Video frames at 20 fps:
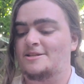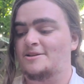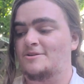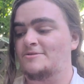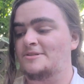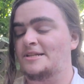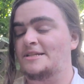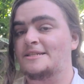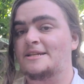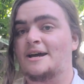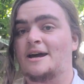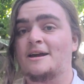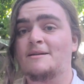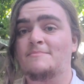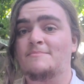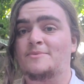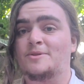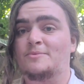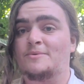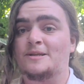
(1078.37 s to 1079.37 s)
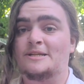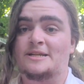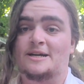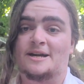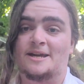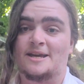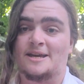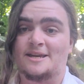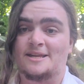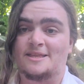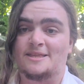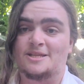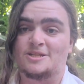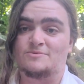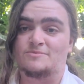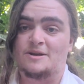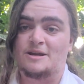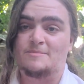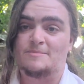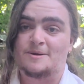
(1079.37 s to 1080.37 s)
since I'm the one dyeing this
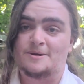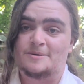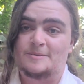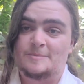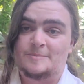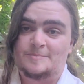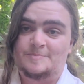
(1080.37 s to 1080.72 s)
rainbow,